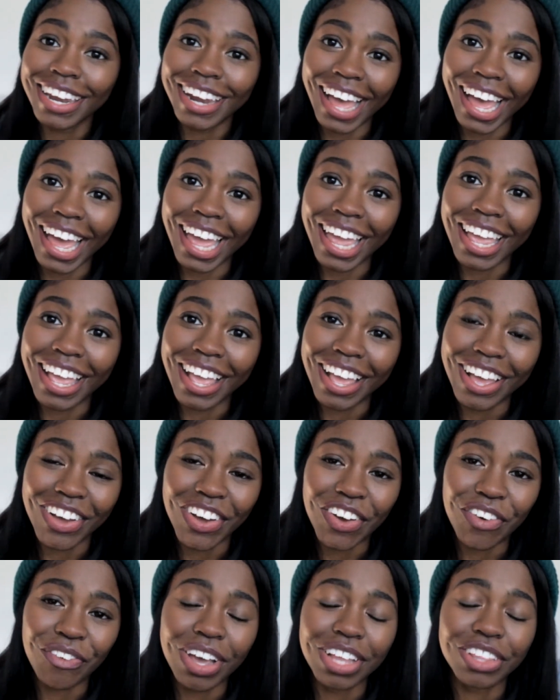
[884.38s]
Night
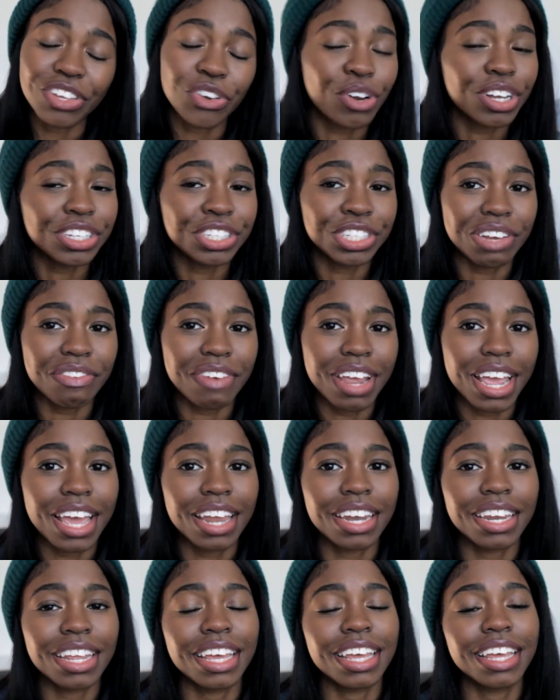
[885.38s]
with Chris
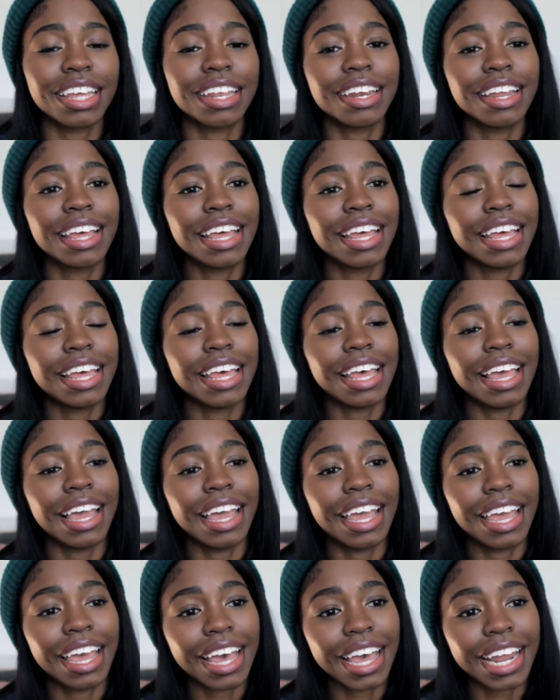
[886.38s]
Sarandon
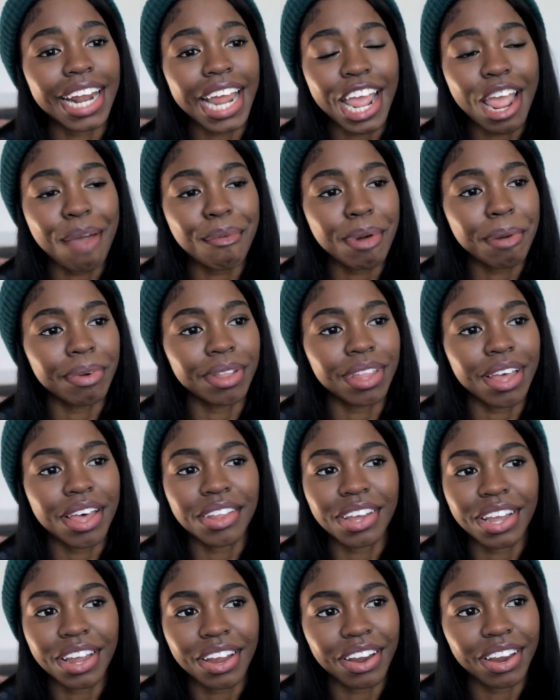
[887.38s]
and I can't remember the
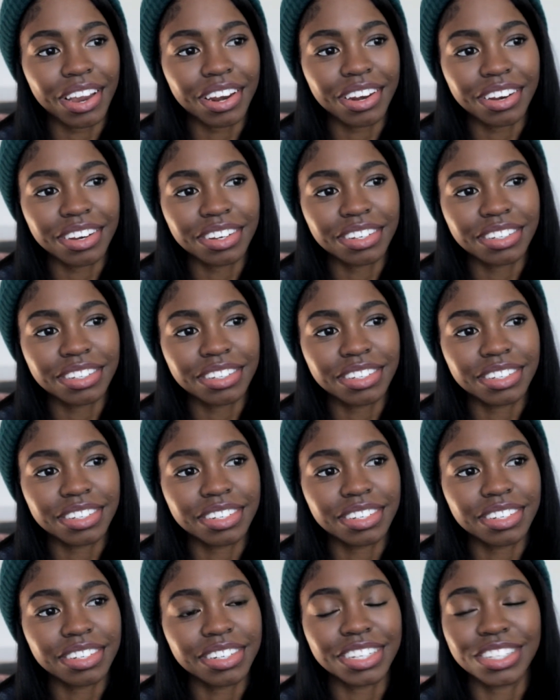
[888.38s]
other characters.
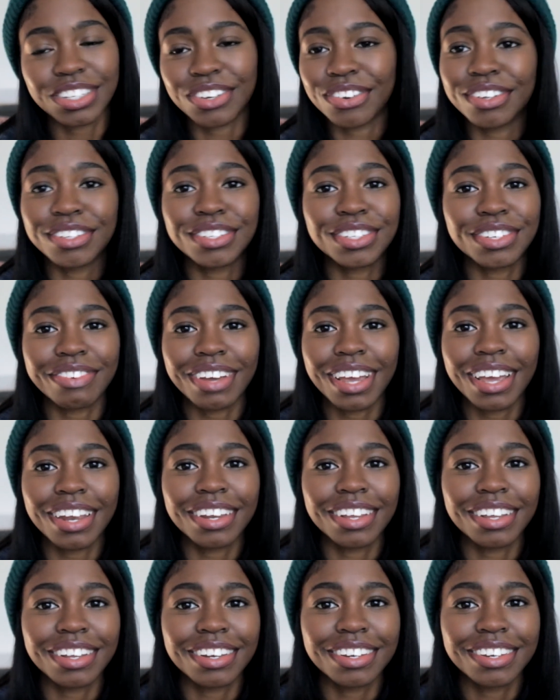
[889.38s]
Just Chris
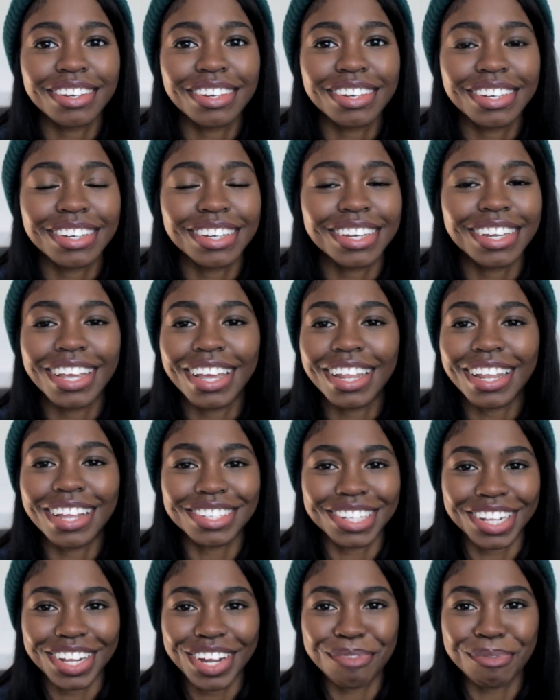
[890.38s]
Sarandon and
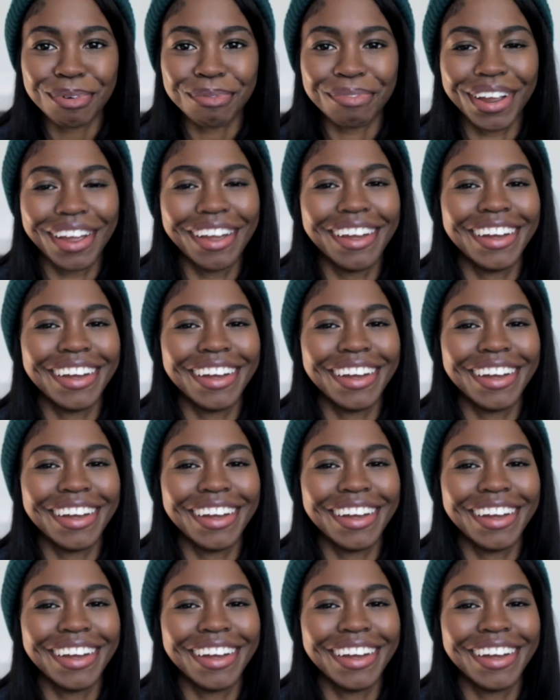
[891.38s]
that's all I remember.